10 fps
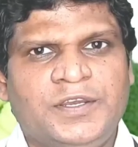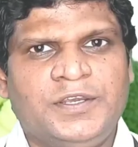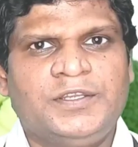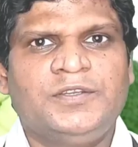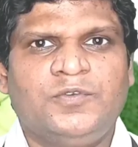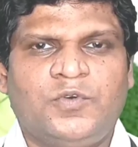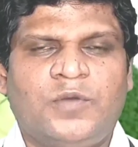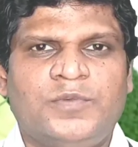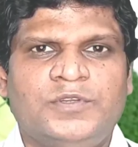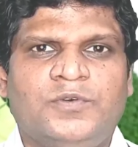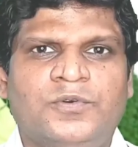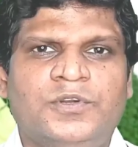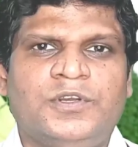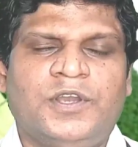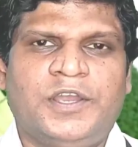against common
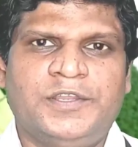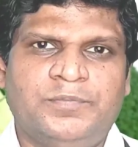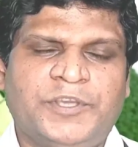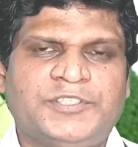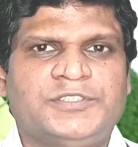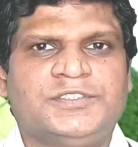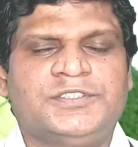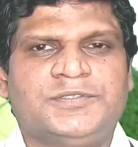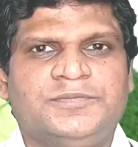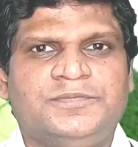cold and infections.